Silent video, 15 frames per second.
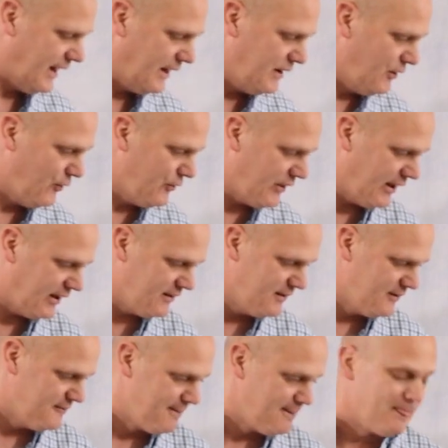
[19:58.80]
and I know that.
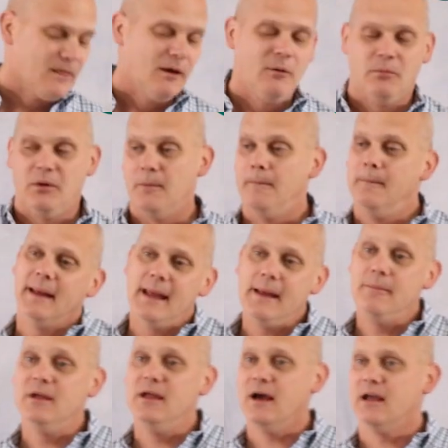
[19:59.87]
But
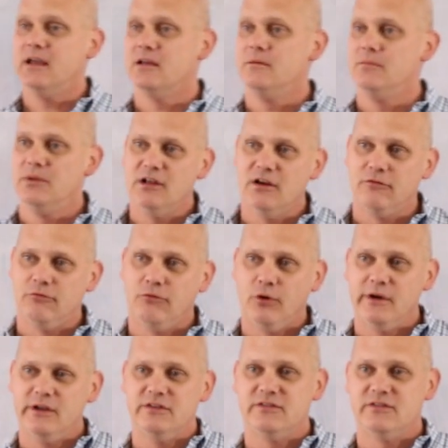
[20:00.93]
maybe I can be a
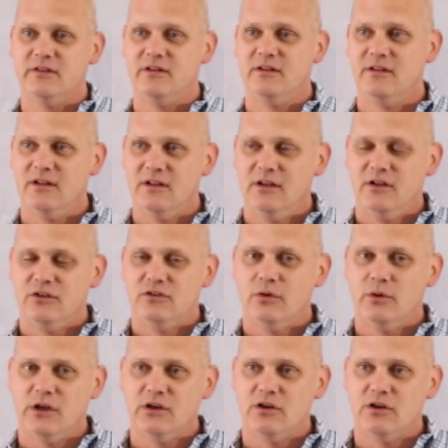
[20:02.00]
voice to